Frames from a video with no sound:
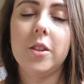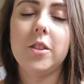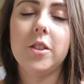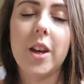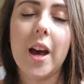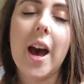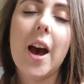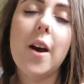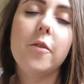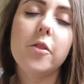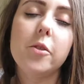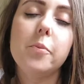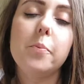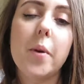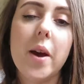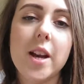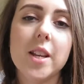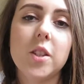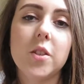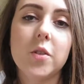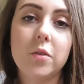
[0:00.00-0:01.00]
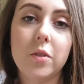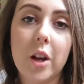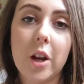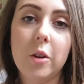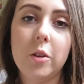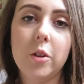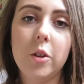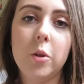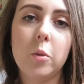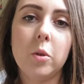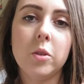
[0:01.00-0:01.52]
to have the best
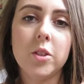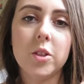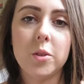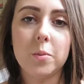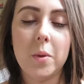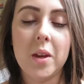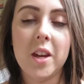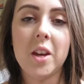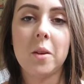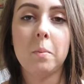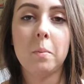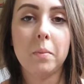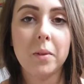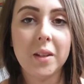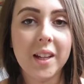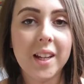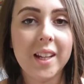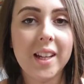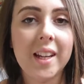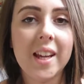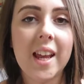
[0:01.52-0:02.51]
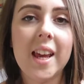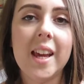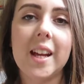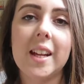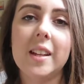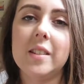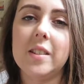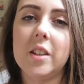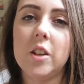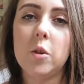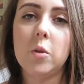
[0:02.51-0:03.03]
float you want to be completely
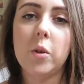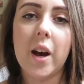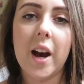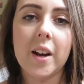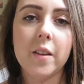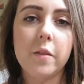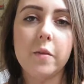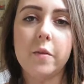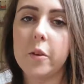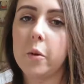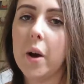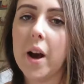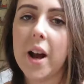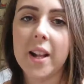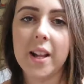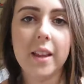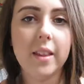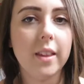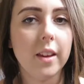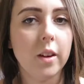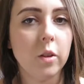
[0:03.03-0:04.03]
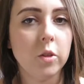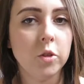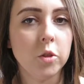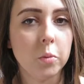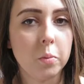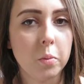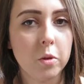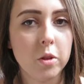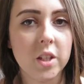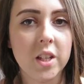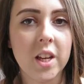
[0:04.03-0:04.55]
naked, so you can't feel anything on
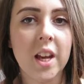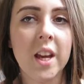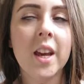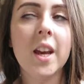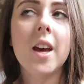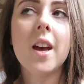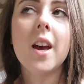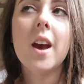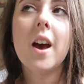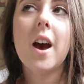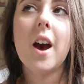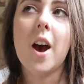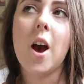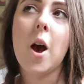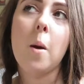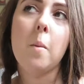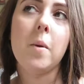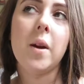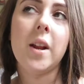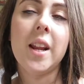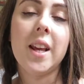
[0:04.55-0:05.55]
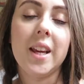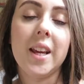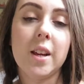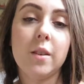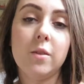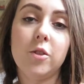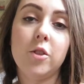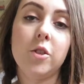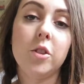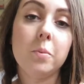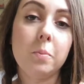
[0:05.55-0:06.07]
your body, and it
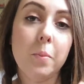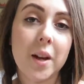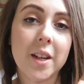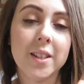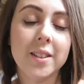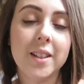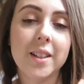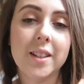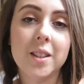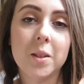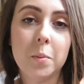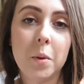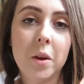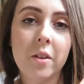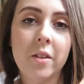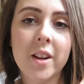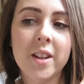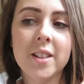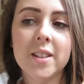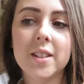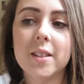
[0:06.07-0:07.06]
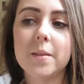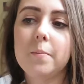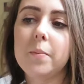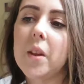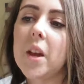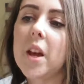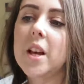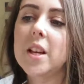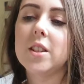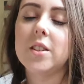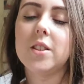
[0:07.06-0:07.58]
gives you the best experience.
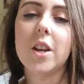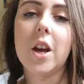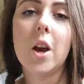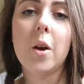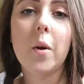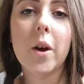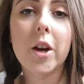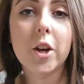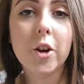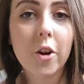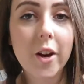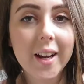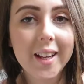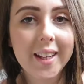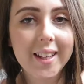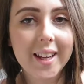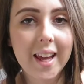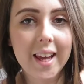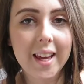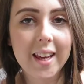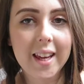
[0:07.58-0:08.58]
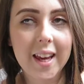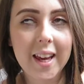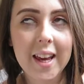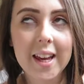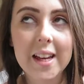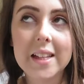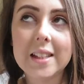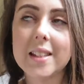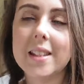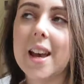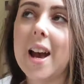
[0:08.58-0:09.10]
So I got in
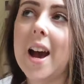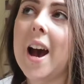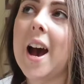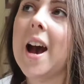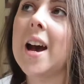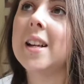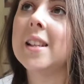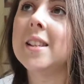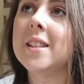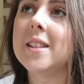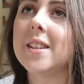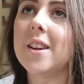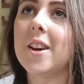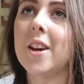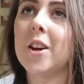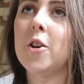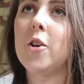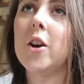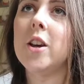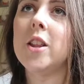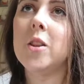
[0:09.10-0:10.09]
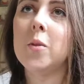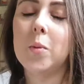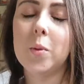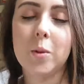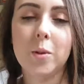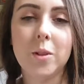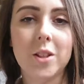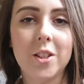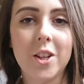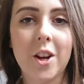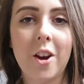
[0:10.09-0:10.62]
naked and I got in the
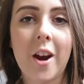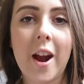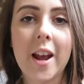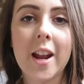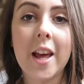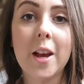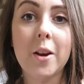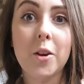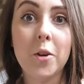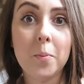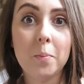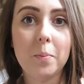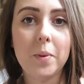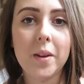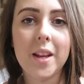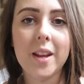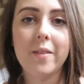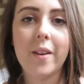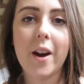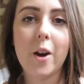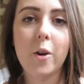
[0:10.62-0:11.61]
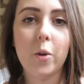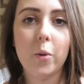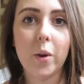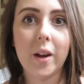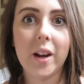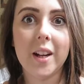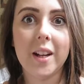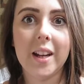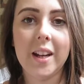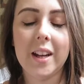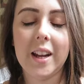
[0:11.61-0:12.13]
water, and I couldn't believe how
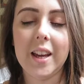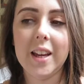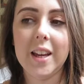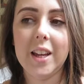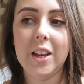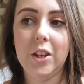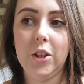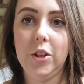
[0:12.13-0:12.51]
quickly like